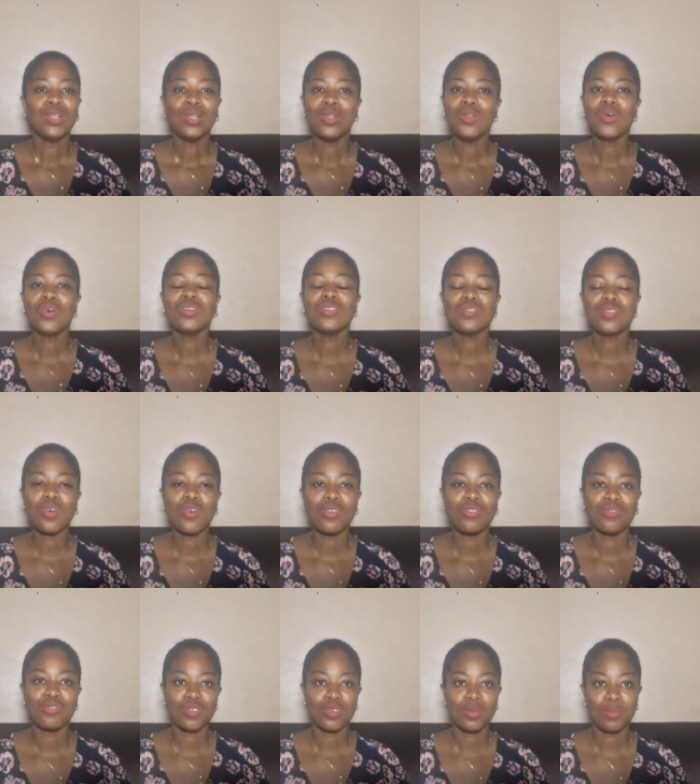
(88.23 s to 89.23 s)
Lots
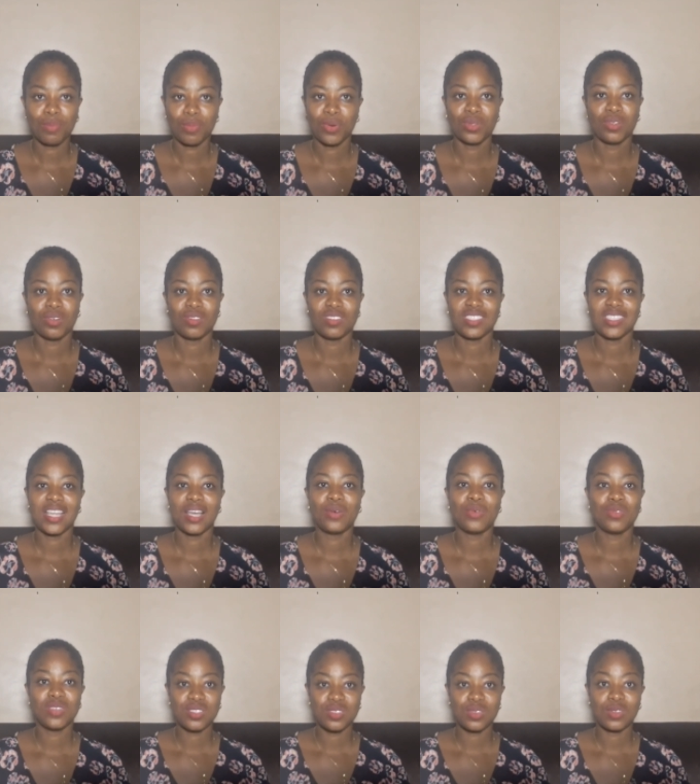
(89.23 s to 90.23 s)
of food products that
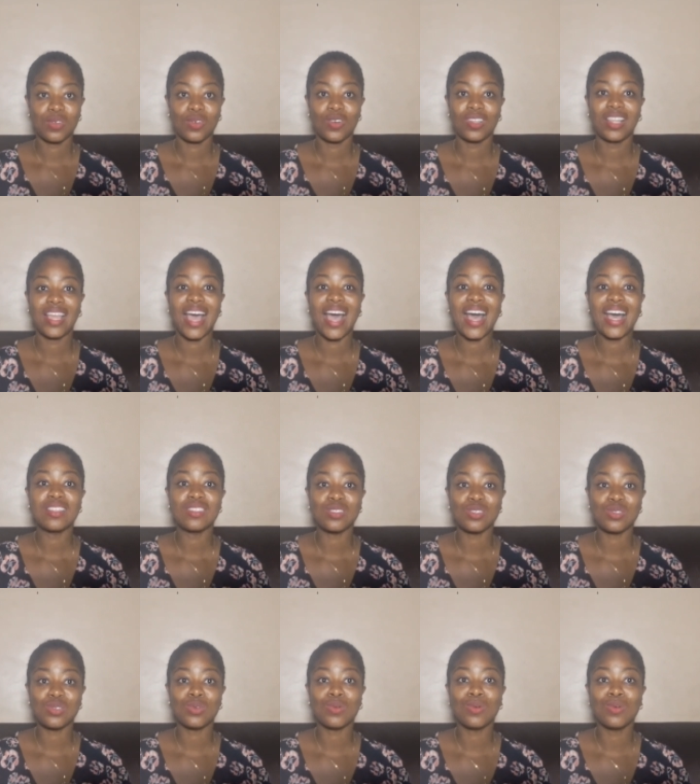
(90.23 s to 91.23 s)
were stored are
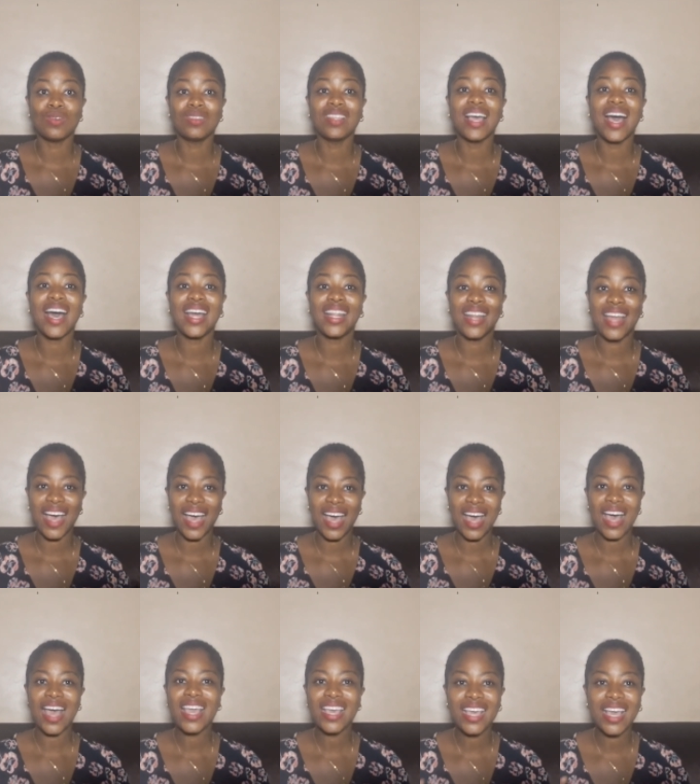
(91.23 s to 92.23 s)
sold at
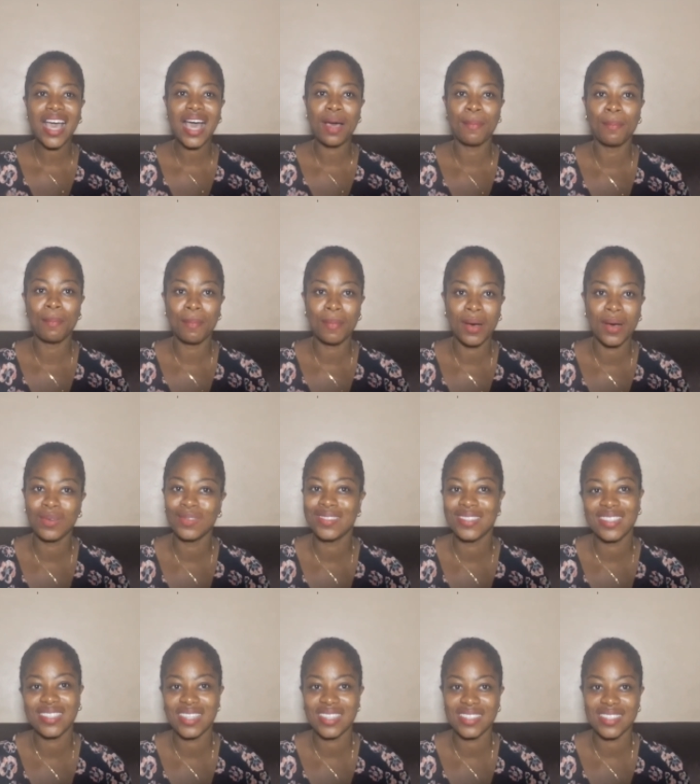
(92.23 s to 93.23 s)
high
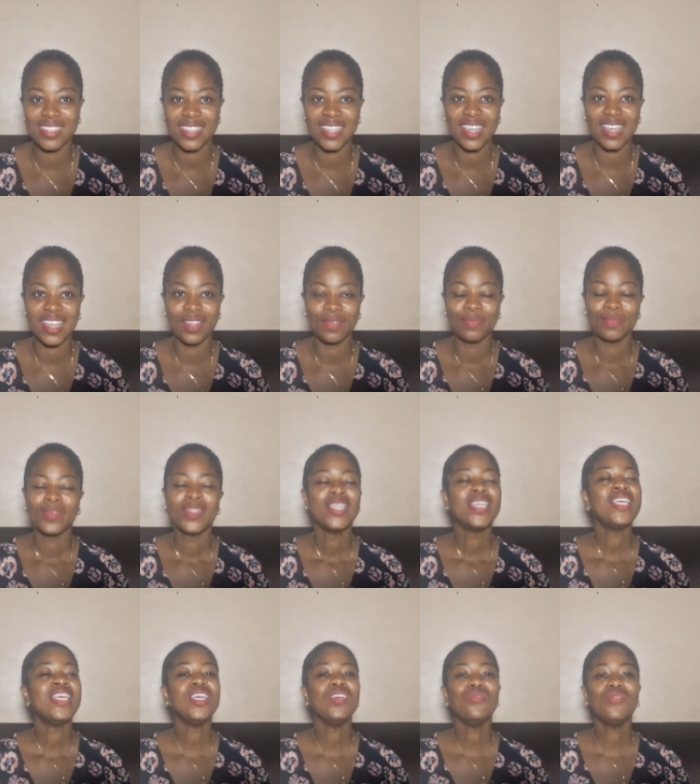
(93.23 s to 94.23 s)
amounts this year.
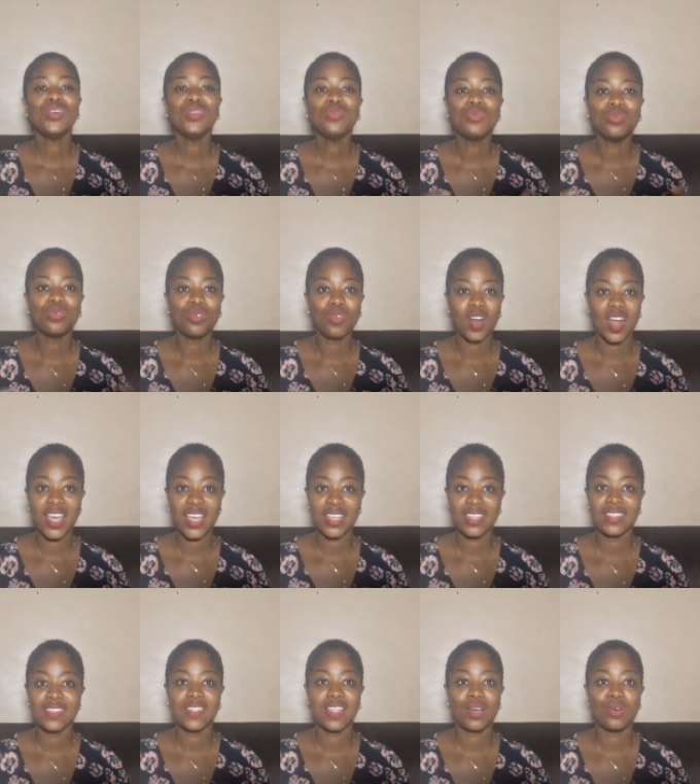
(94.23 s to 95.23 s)
Even
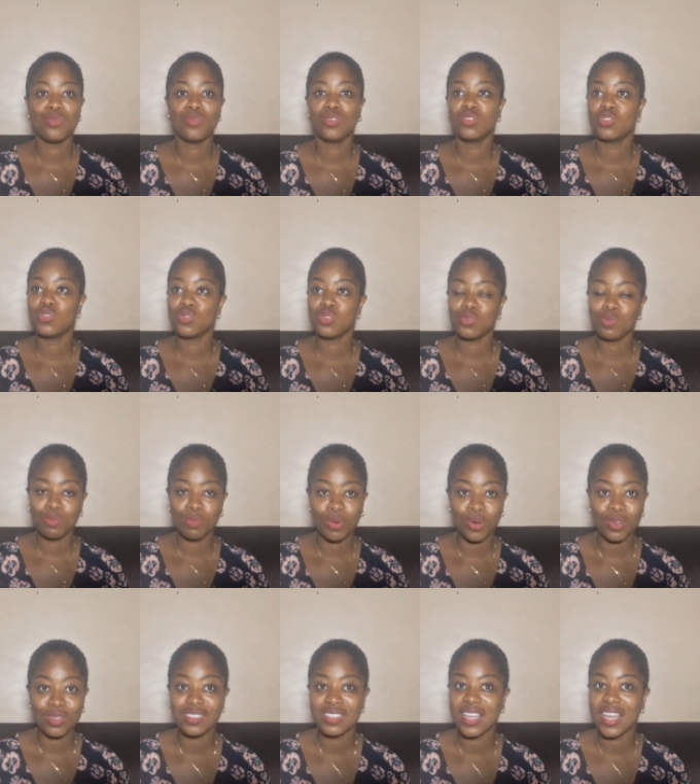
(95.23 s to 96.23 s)
rice that was
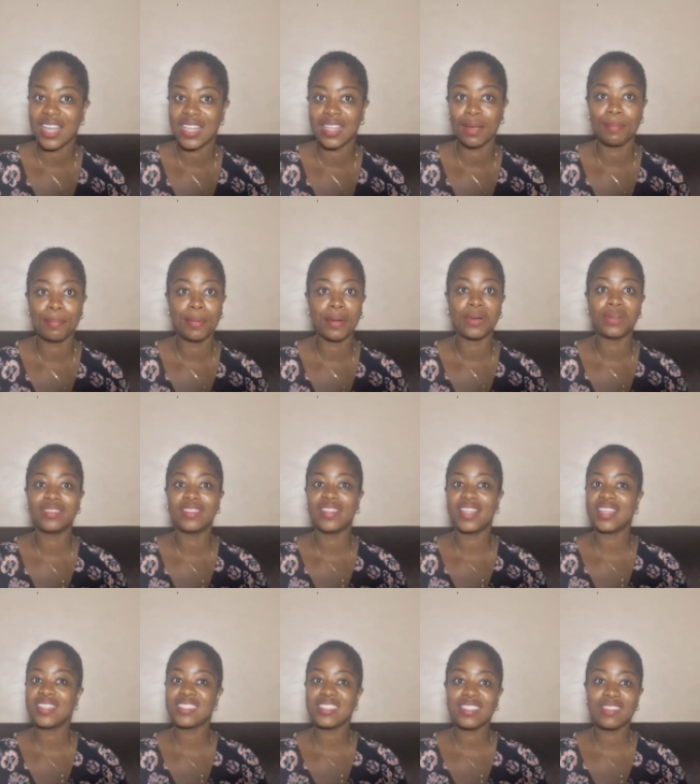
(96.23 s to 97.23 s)
bought at about
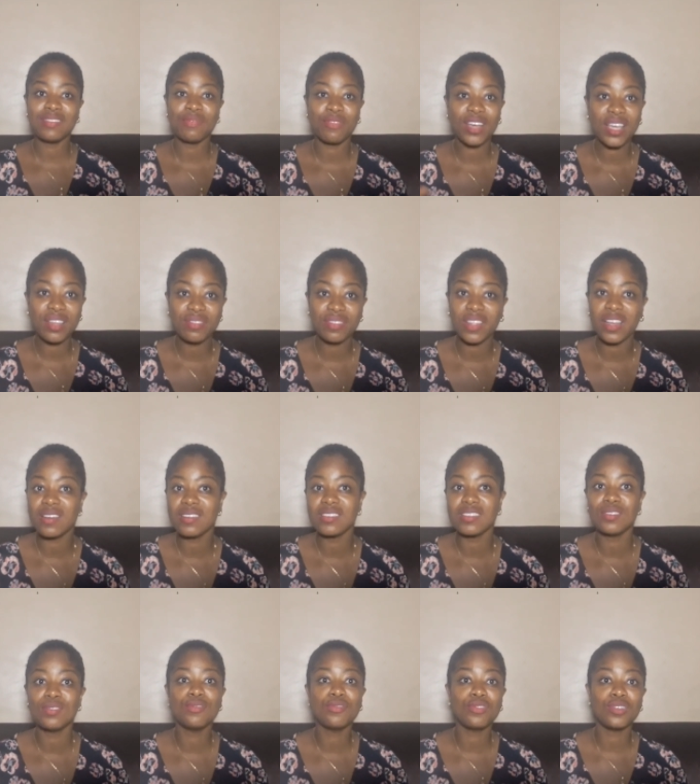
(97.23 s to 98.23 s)

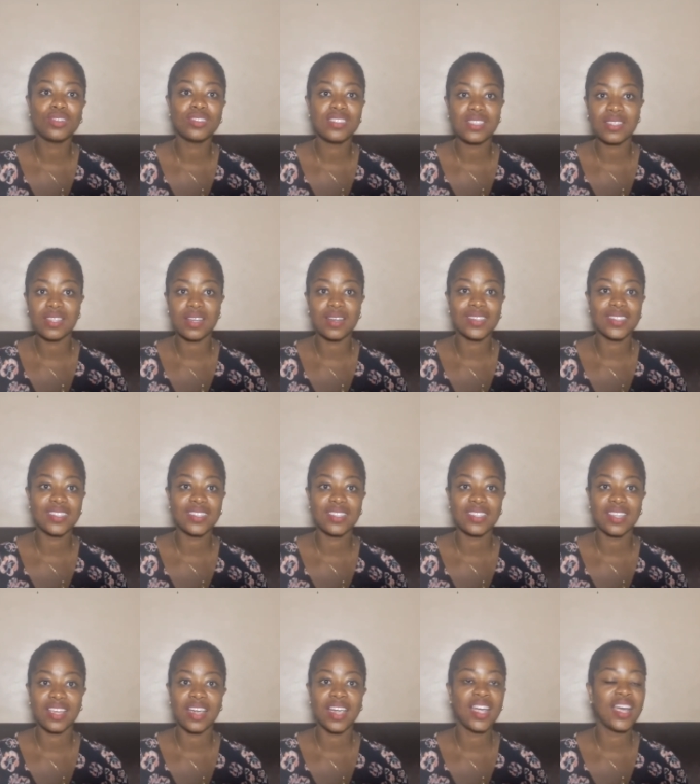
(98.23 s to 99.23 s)
35,000,
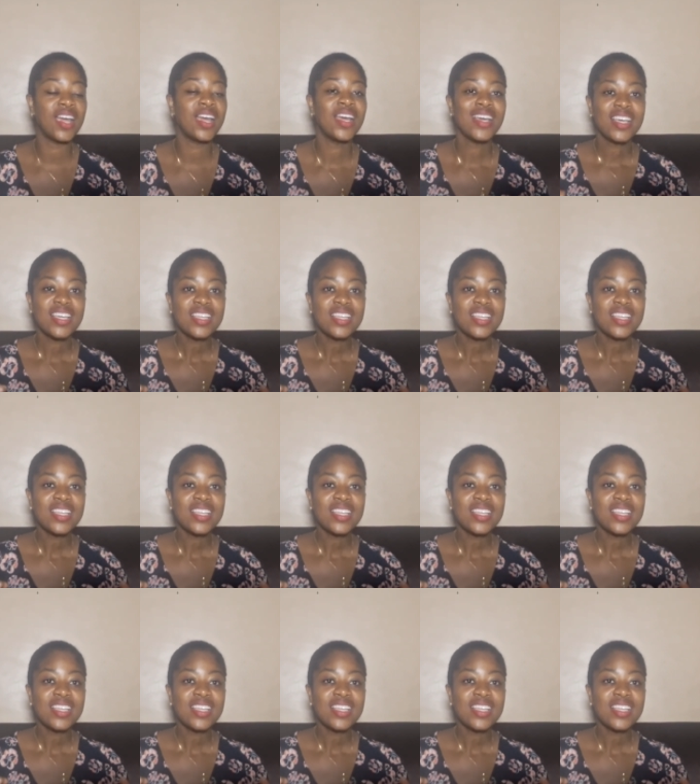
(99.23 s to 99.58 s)
40,000 naira